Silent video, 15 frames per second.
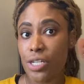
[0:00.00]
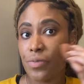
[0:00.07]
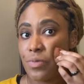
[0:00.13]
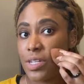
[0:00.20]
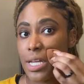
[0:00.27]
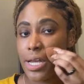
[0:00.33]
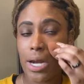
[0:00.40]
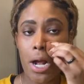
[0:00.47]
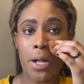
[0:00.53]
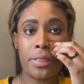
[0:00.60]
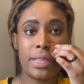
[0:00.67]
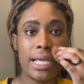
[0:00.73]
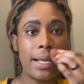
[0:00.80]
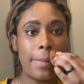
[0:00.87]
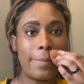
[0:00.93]
have did, or
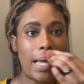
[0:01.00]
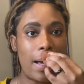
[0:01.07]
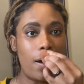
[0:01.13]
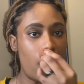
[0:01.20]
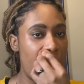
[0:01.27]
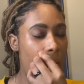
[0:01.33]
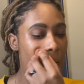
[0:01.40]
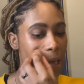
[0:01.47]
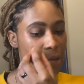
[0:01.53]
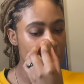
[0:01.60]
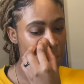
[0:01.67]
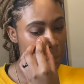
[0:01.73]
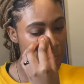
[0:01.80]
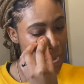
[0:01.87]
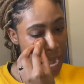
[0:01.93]
think about how
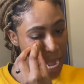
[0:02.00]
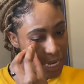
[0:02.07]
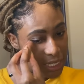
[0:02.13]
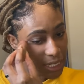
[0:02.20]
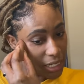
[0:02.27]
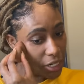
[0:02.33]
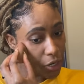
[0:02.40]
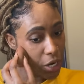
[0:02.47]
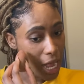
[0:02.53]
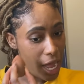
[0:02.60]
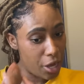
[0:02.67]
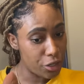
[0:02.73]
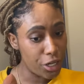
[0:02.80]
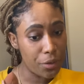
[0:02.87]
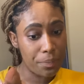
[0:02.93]
you reacted or
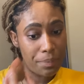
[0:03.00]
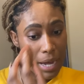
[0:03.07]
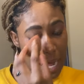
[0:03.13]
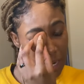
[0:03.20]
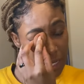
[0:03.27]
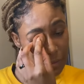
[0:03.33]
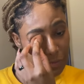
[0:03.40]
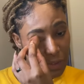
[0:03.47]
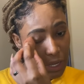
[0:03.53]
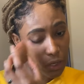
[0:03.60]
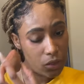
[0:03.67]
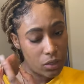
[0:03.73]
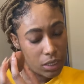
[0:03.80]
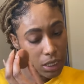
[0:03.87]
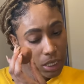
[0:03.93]
how your body
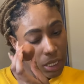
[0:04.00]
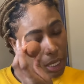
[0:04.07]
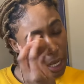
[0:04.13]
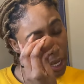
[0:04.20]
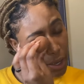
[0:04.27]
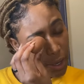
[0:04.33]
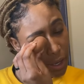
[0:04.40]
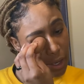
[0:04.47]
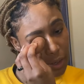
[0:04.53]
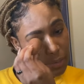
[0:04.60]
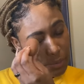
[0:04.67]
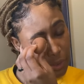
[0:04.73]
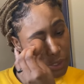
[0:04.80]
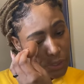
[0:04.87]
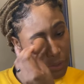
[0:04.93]
felt
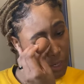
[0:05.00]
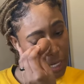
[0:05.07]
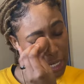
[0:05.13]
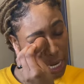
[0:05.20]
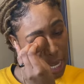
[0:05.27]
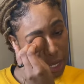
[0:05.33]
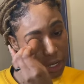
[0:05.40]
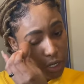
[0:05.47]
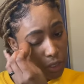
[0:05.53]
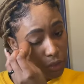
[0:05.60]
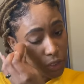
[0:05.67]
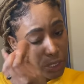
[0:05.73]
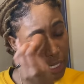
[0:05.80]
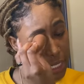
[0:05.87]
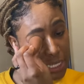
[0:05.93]
during that whole
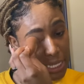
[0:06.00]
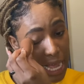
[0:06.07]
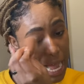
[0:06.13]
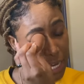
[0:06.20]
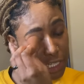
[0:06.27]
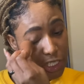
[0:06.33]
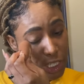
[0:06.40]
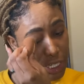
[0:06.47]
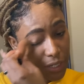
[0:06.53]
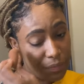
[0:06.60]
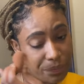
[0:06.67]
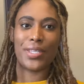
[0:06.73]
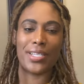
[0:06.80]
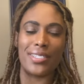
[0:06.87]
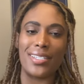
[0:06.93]

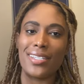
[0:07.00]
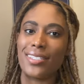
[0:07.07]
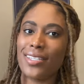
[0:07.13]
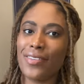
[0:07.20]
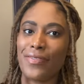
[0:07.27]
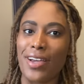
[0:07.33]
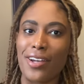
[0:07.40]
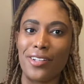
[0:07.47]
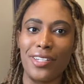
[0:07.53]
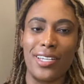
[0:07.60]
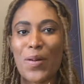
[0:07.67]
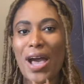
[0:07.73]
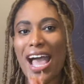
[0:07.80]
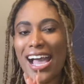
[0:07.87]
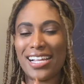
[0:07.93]
transaction. This is the final
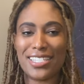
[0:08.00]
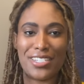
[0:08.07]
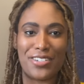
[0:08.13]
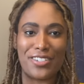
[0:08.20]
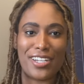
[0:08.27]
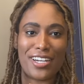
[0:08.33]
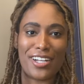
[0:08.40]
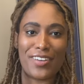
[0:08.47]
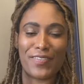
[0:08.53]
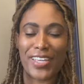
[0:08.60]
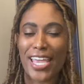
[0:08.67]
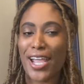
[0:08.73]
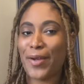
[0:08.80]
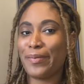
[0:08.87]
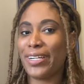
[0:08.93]
look. I had to do that off
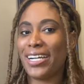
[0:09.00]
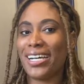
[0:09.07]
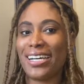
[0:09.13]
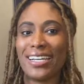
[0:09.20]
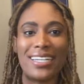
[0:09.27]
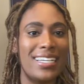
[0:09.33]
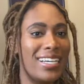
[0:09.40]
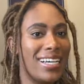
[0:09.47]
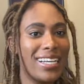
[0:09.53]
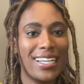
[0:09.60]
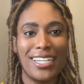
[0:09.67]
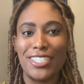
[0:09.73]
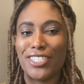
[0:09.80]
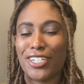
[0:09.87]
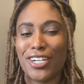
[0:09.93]
camera
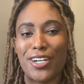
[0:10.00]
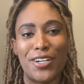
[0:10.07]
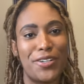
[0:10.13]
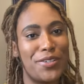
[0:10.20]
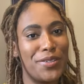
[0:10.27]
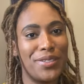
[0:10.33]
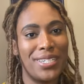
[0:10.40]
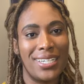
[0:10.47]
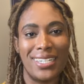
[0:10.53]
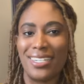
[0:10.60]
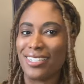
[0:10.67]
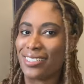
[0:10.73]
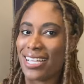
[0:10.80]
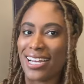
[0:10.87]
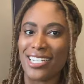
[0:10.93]
because your girl
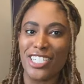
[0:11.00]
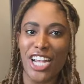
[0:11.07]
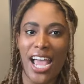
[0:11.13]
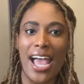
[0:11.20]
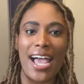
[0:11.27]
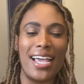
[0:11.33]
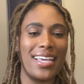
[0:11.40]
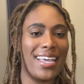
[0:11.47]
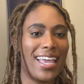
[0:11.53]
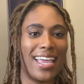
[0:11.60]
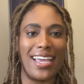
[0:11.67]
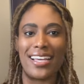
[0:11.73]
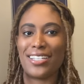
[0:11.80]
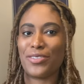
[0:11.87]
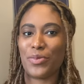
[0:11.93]
knows how to chat
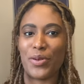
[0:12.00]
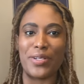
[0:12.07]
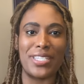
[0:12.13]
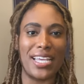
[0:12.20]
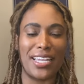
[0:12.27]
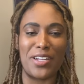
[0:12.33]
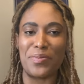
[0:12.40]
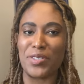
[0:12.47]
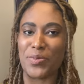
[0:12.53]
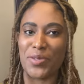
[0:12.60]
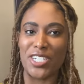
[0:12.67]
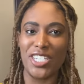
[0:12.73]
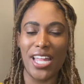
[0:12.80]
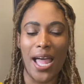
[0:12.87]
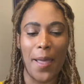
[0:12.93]
and we were taking up too
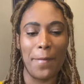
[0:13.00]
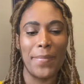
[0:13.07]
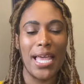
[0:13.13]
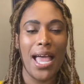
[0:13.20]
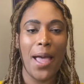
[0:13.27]
much time.